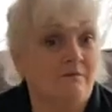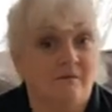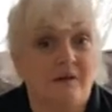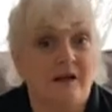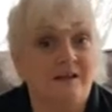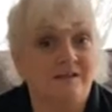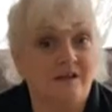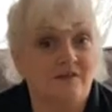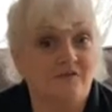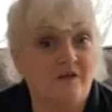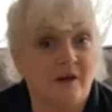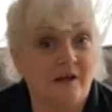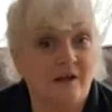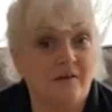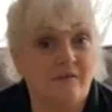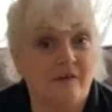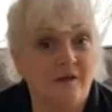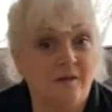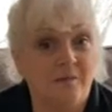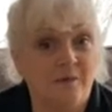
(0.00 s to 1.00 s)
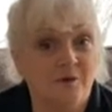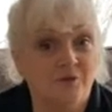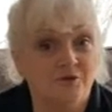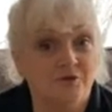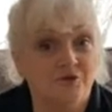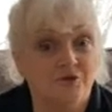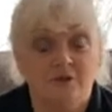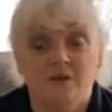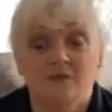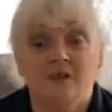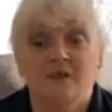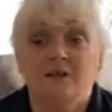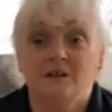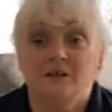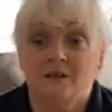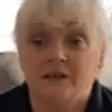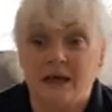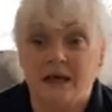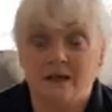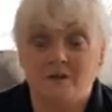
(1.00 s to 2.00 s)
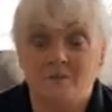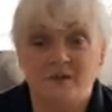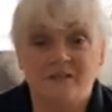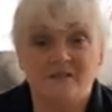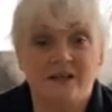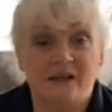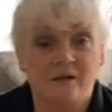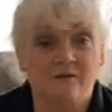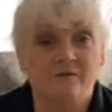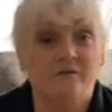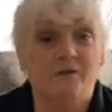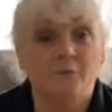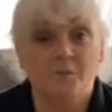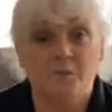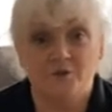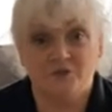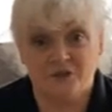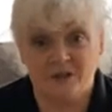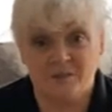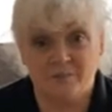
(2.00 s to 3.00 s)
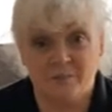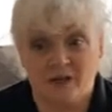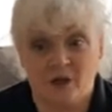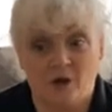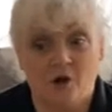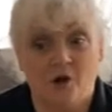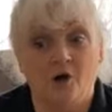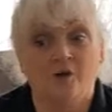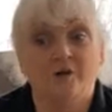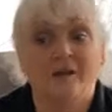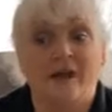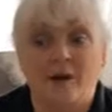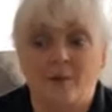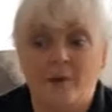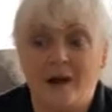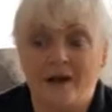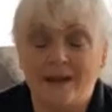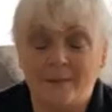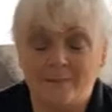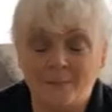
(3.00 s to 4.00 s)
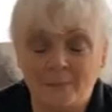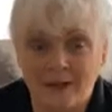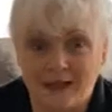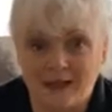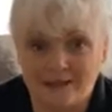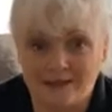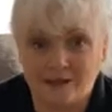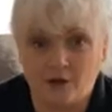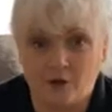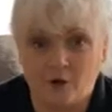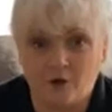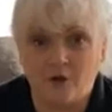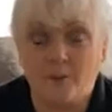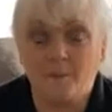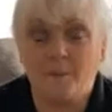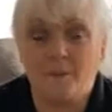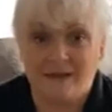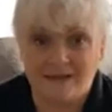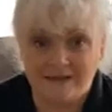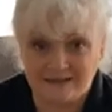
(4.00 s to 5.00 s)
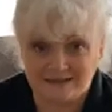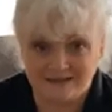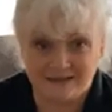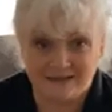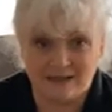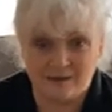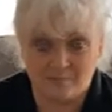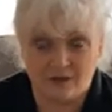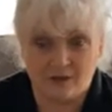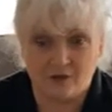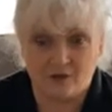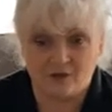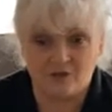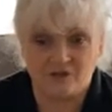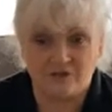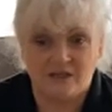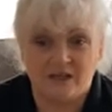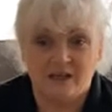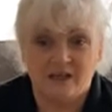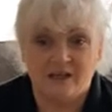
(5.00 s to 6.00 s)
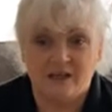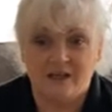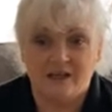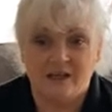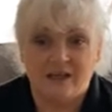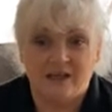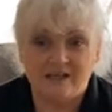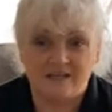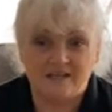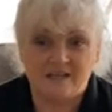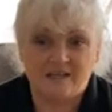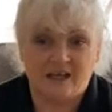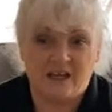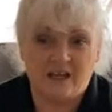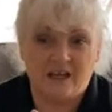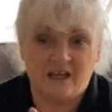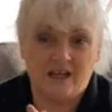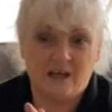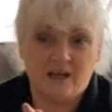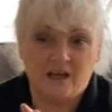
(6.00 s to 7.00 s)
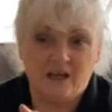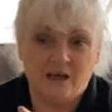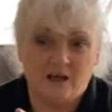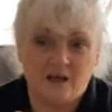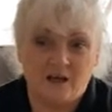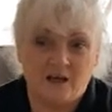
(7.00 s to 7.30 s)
I said, thank you very much. Help myself and put it in my car. Now, I am planning on painting it because it's a